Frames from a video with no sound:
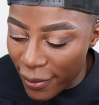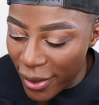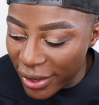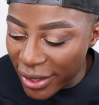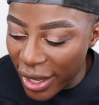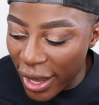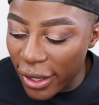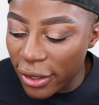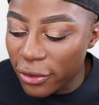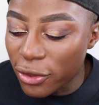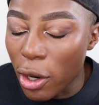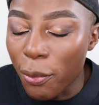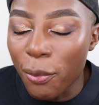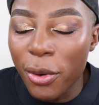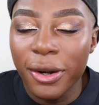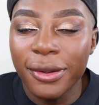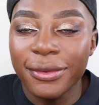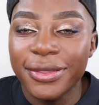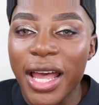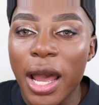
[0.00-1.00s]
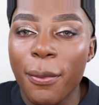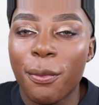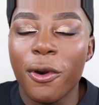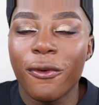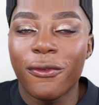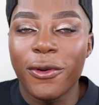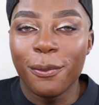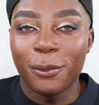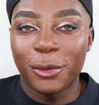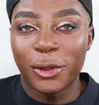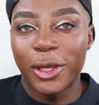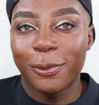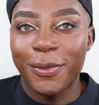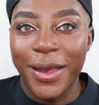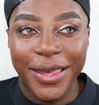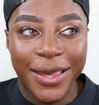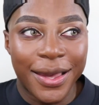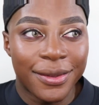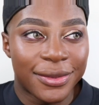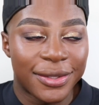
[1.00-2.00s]
Okay, so a product that I bought from Beauty
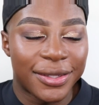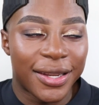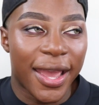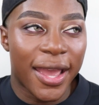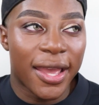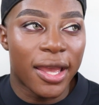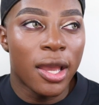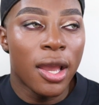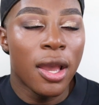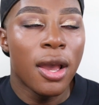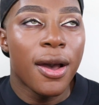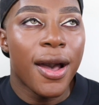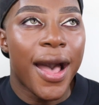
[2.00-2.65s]
Bay yesterday.